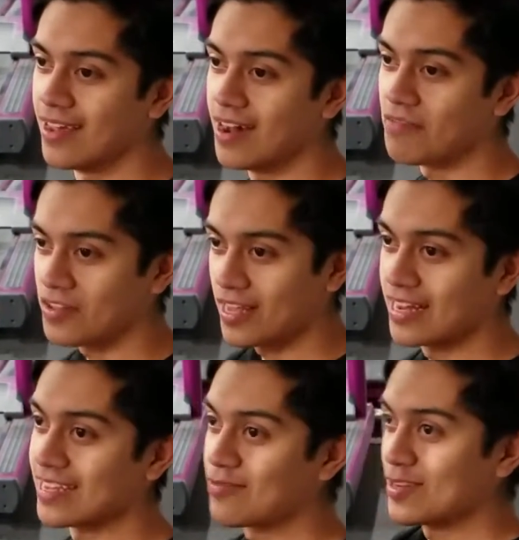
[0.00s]
after that I
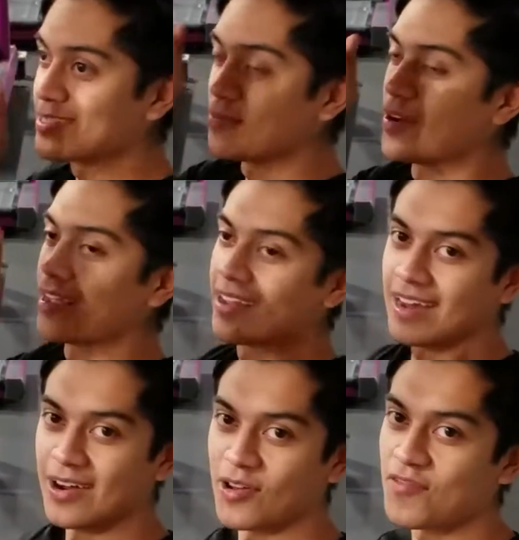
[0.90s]
decrease the weight.
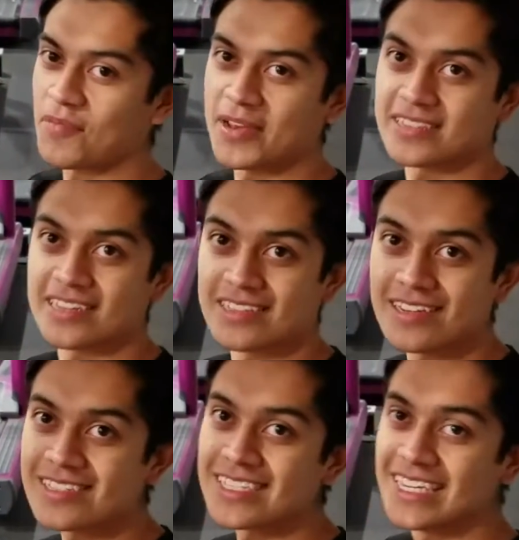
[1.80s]
I don't know if that makes any
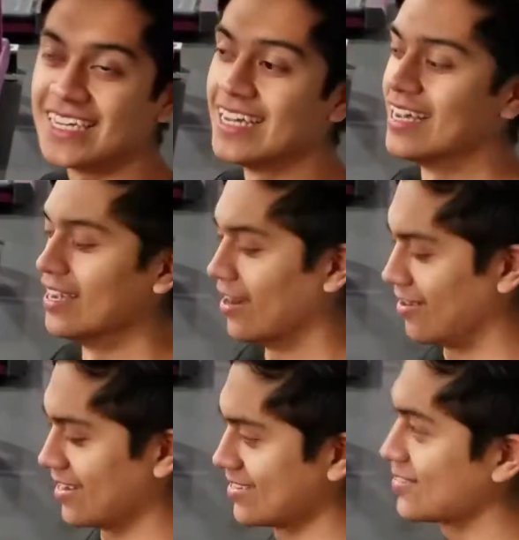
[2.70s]
sense.
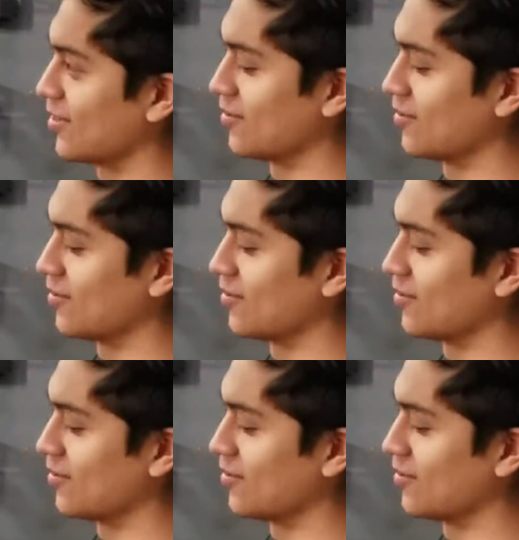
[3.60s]
Alright, so